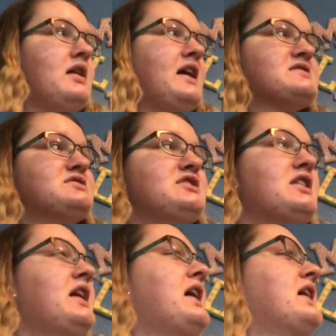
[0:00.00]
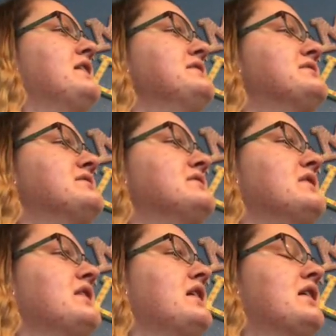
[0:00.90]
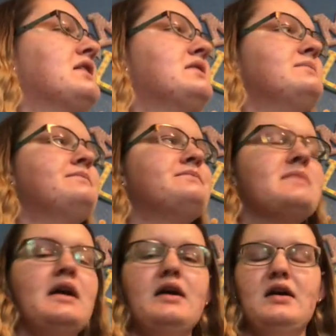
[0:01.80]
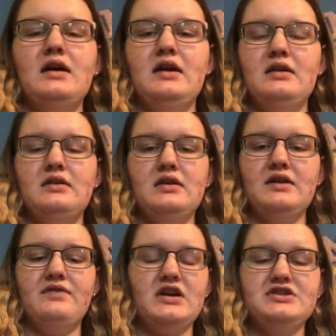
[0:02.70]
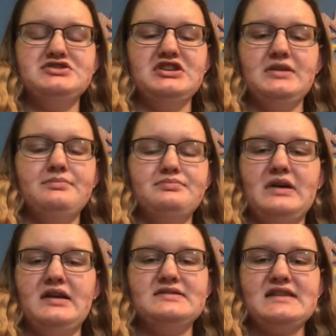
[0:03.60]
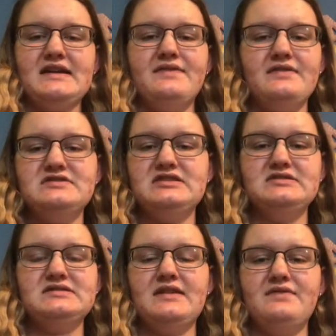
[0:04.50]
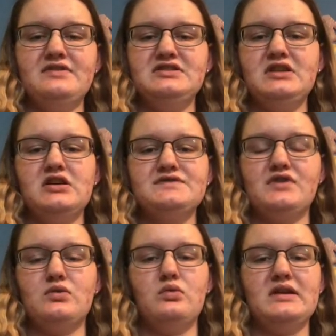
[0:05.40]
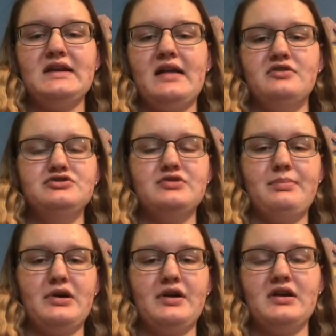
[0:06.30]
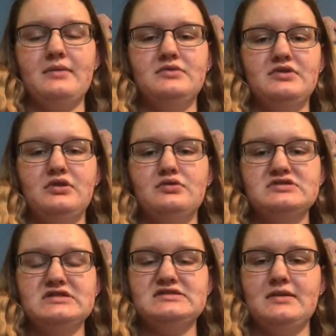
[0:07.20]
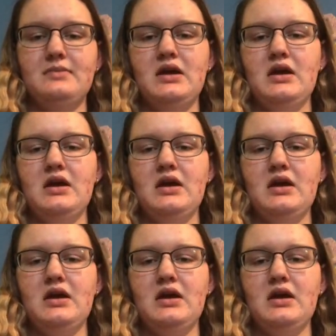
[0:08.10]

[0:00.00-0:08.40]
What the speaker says: Exoterra has a very cheap, it's like $15 for a 1 gallon dripper. It comes with the whole system.